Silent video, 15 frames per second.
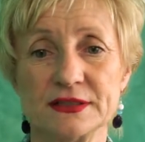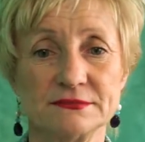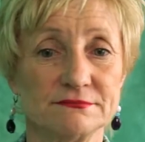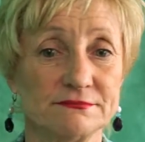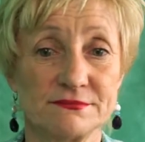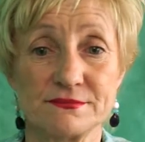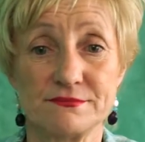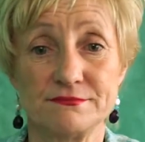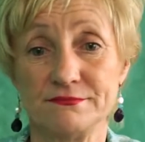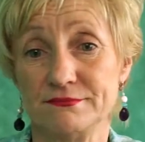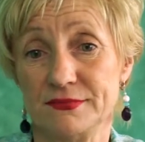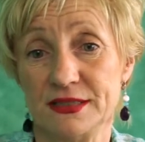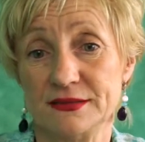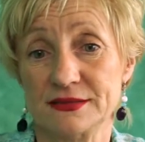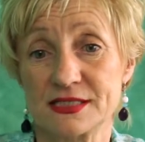
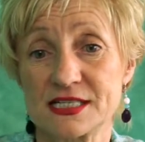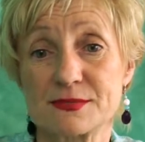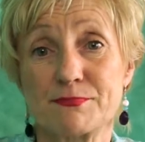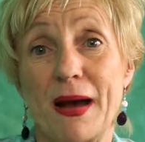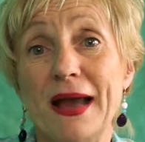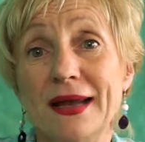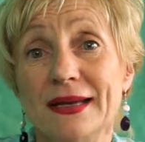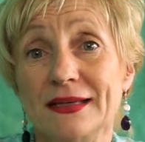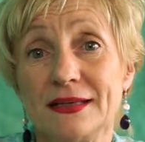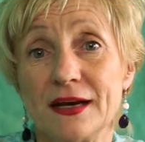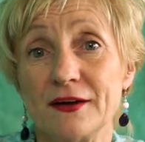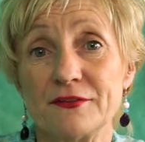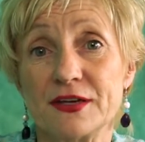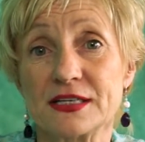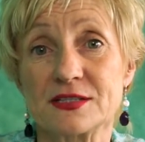in spite
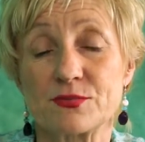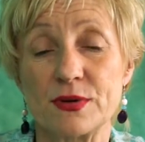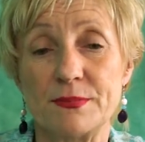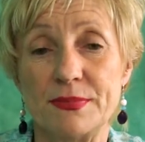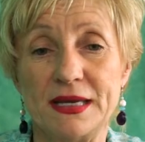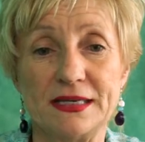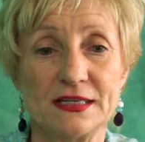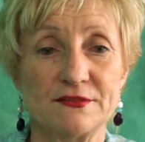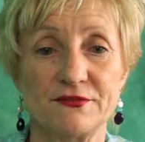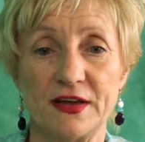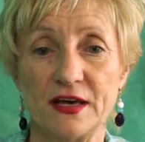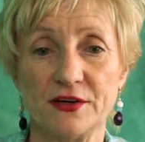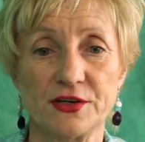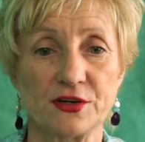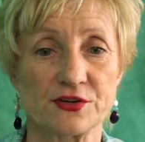of his repeated
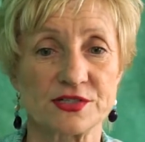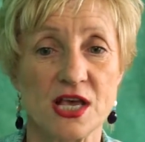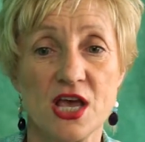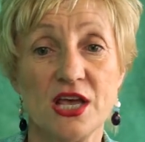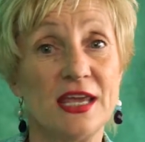failures.